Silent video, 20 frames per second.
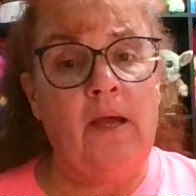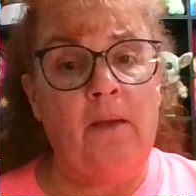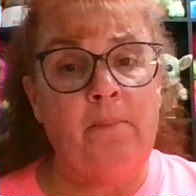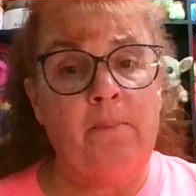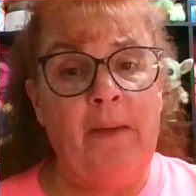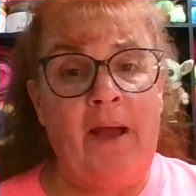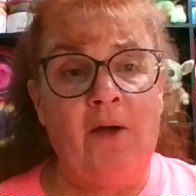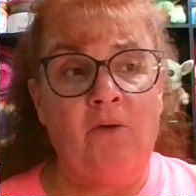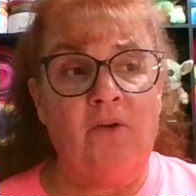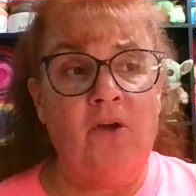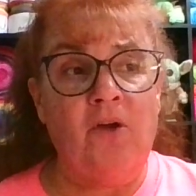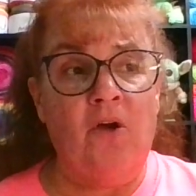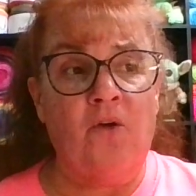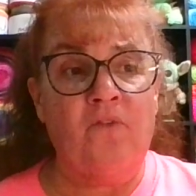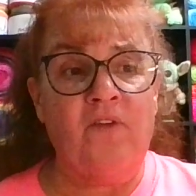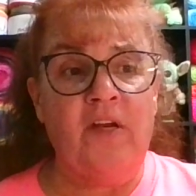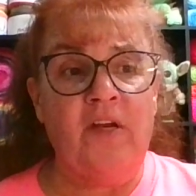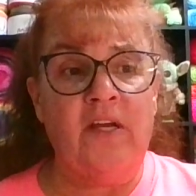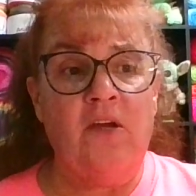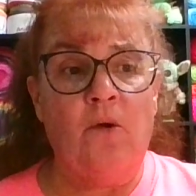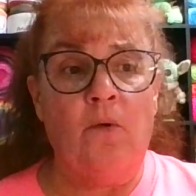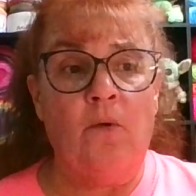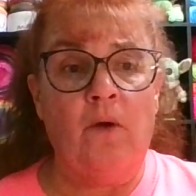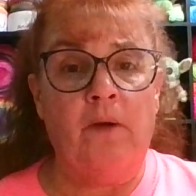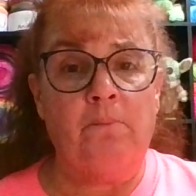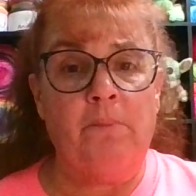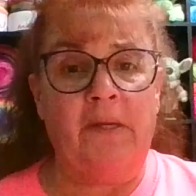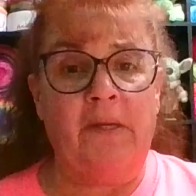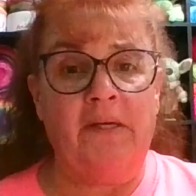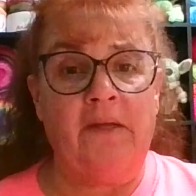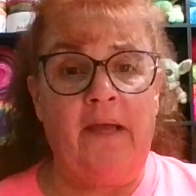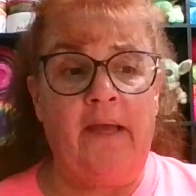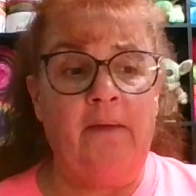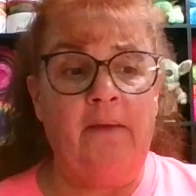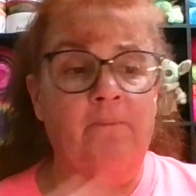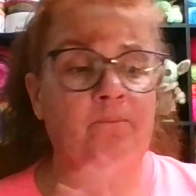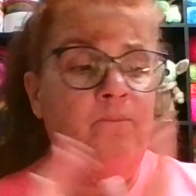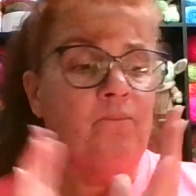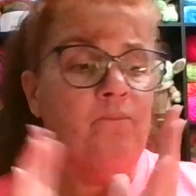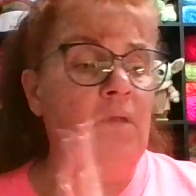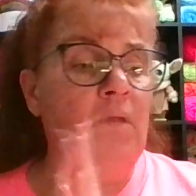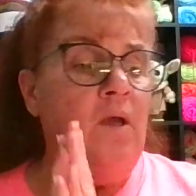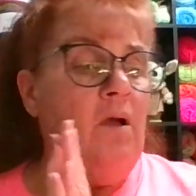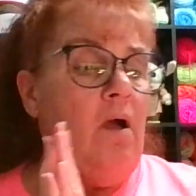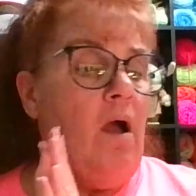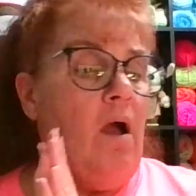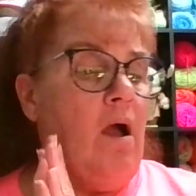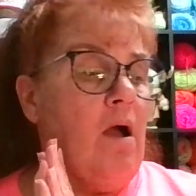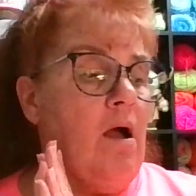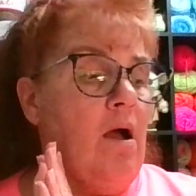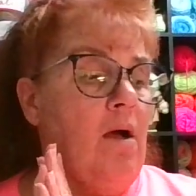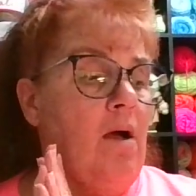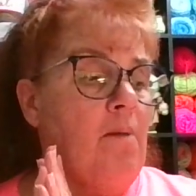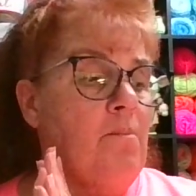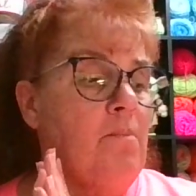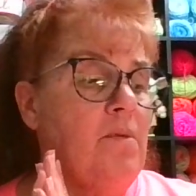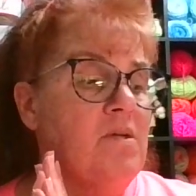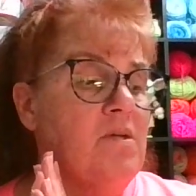about no video on Monday.